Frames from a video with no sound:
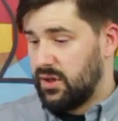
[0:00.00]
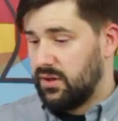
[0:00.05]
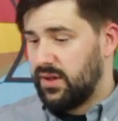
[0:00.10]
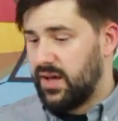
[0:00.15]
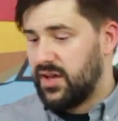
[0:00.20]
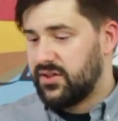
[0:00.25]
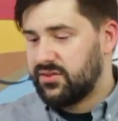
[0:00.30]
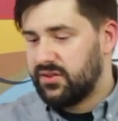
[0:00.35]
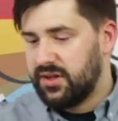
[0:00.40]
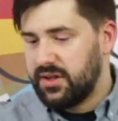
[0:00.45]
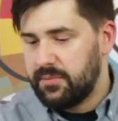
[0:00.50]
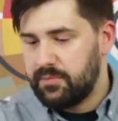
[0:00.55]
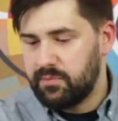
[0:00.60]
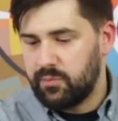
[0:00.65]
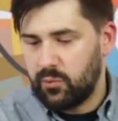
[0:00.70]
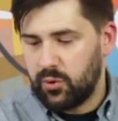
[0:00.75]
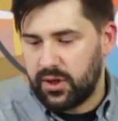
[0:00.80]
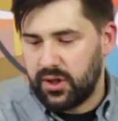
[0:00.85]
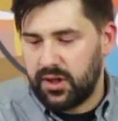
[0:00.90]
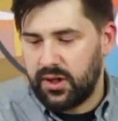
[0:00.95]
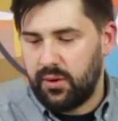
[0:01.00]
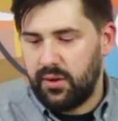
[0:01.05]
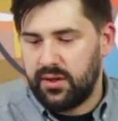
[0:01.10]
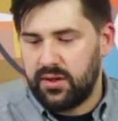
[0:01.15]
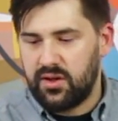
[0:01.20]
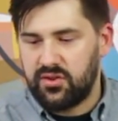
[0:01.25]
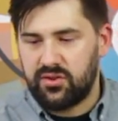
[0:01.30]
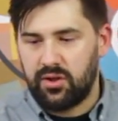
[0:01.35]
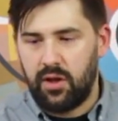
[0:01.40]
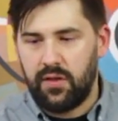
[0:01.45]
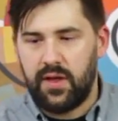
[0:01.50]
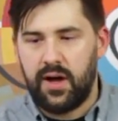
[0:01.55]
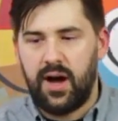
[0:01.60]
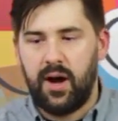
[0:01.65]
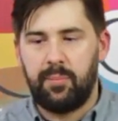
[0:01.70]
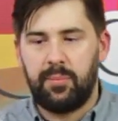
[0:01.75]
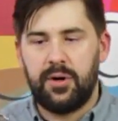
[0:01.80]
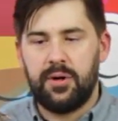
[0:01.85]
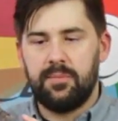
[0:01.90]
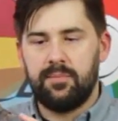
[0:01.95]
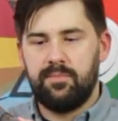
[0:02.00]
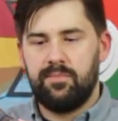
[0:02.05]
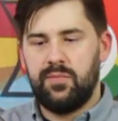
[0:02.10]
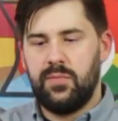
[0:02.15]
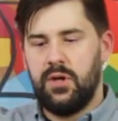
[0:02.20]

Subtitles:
Lastly, we're going to go ahead and install the hopper.